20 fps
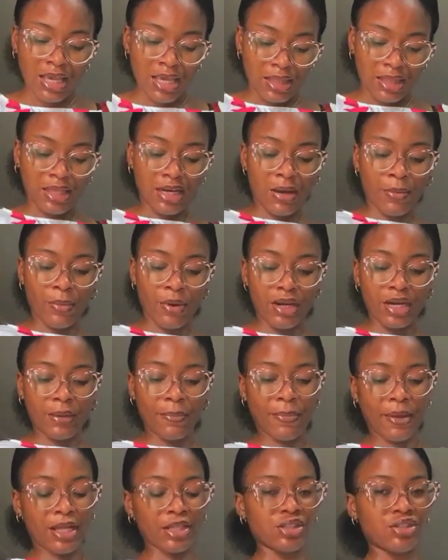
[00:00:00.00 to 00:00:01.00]
Then I'm wearing a
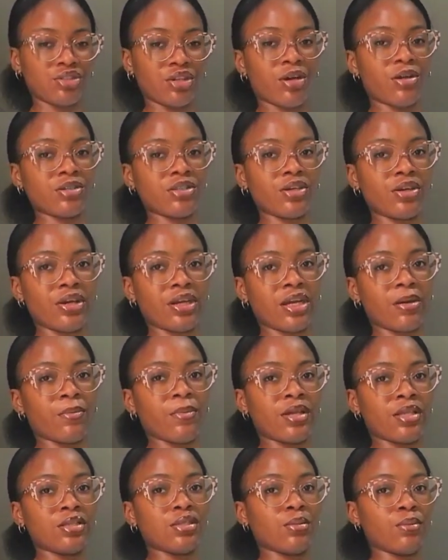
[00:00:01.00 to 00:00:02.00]
pants trouser and I
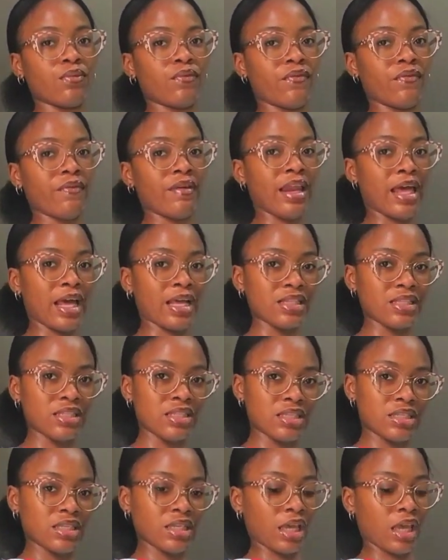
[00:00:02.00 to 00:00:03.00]
went to
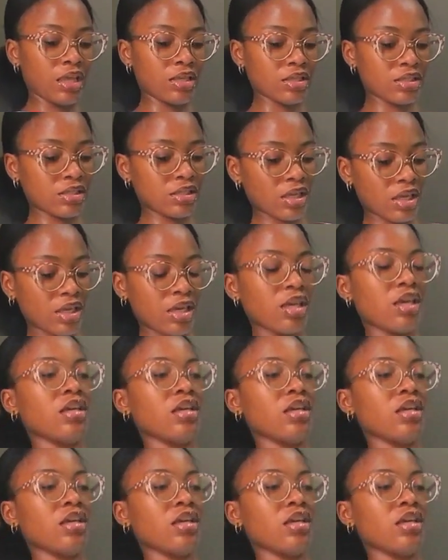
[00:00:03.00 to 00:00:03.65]
flats. Can you see?